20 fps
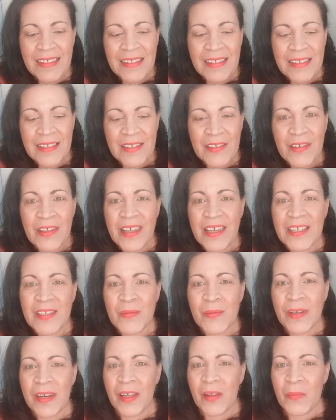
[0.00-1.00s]
So that's
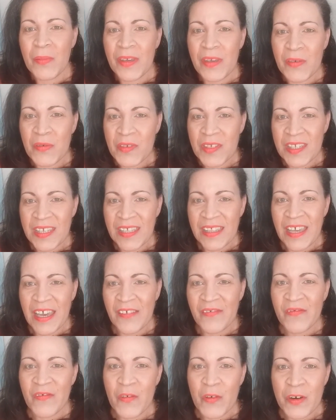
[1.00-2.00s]
what I'll be using that
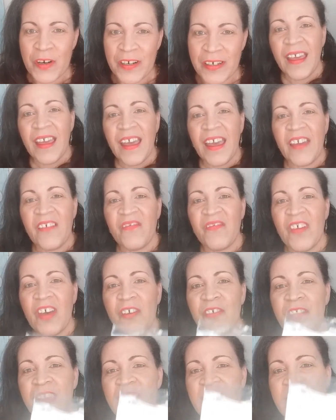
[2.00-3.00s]
for. I
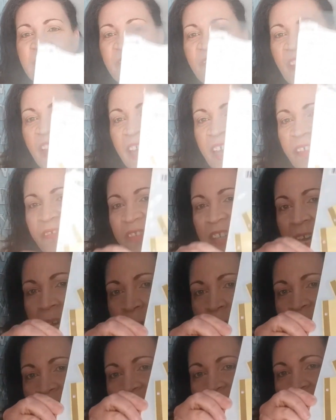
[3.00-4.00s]
found these 5-tab
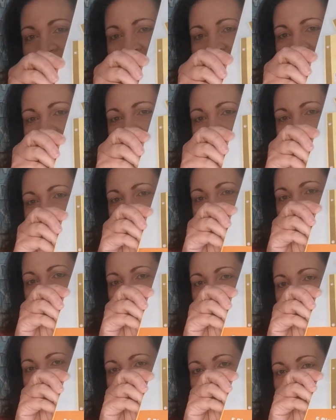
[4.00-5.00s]
dividers from
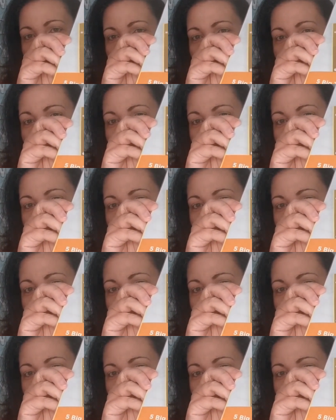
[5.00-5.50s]
Avery,